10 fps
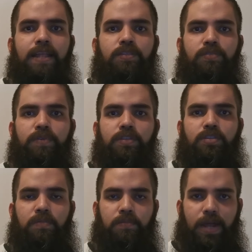and doing
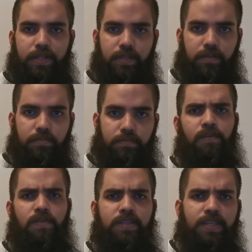songwriting.
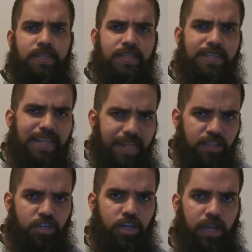There was a
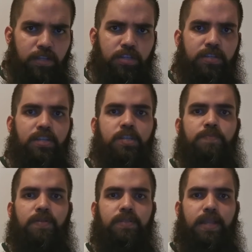slight change in the
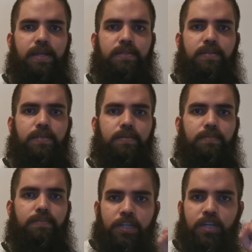spotlights,
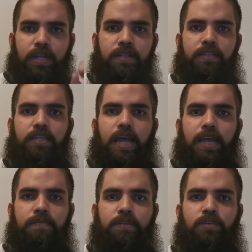flashing at
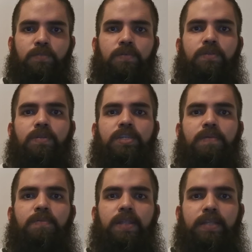times when
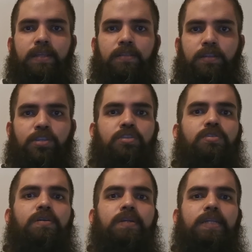simulating the
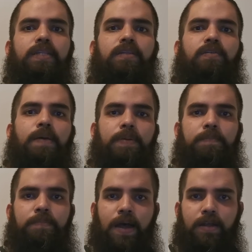storm in the rapper
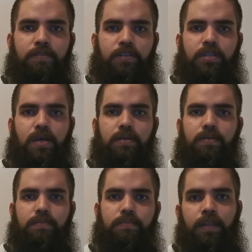part of the song,
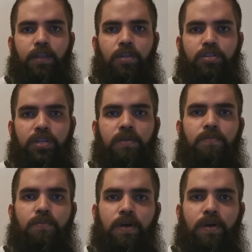and using